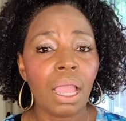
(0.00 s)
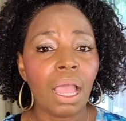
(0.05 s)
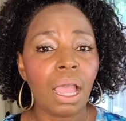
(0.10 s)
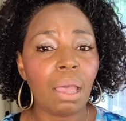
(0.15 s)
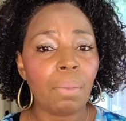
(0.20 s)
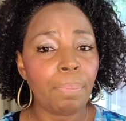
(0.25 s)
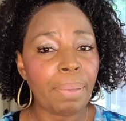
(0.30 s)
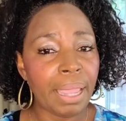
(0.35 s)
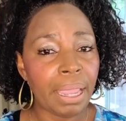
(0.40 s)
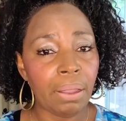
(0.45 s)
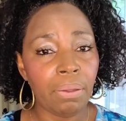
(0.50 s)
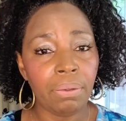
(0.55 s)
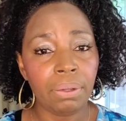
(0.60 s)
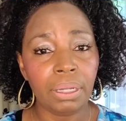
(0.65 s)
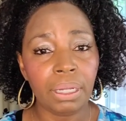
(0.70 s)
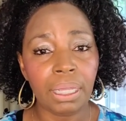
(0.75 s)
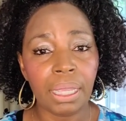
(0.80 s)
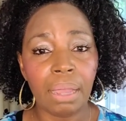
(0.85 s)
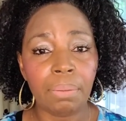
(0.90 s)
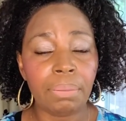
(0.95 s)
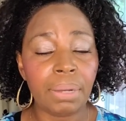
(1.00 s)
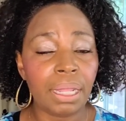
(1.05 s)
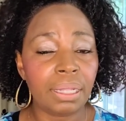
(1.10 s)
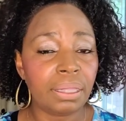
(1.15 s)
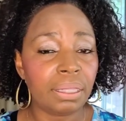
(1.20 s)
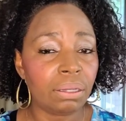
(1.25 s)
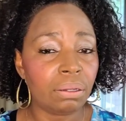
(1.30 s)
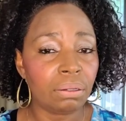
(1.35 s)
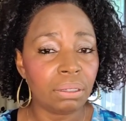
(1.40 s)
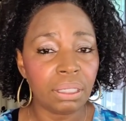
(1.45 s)
Apparently, I'm
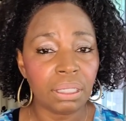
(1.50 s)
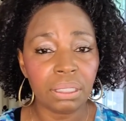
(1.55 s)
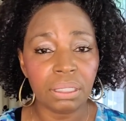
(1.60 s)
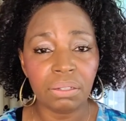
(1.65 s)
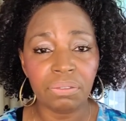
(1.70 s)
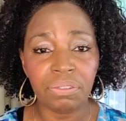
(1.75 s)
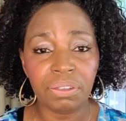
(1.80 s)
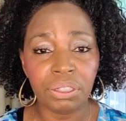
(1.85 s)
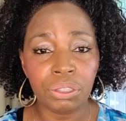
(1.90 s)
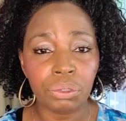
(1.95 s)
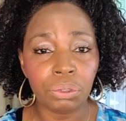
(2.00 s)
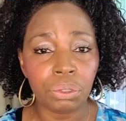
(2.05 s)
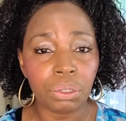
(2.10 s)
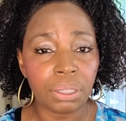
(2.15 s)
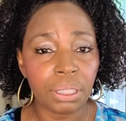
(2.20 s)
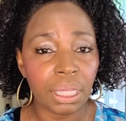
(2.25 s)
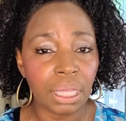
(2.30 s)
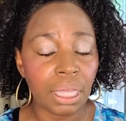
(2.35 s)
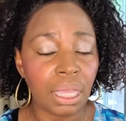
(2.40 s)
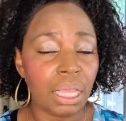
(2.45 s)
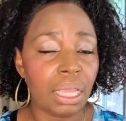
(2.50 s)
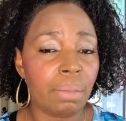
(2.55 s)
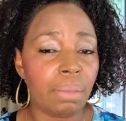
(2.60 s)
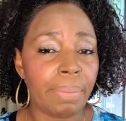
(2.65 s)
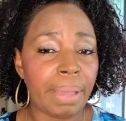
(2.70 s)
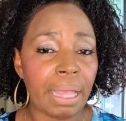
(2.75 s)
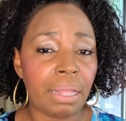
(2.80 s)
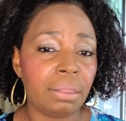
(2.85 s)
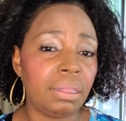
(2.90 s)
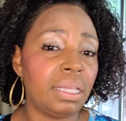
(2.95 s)
not the only individual thinking
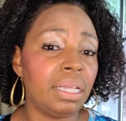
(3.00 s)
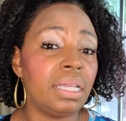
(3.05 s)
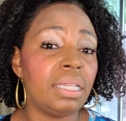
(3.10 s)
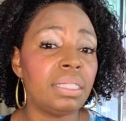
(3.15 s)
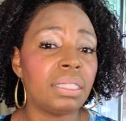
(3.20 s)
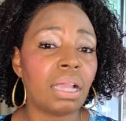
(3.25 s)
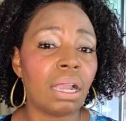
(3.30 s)
about this.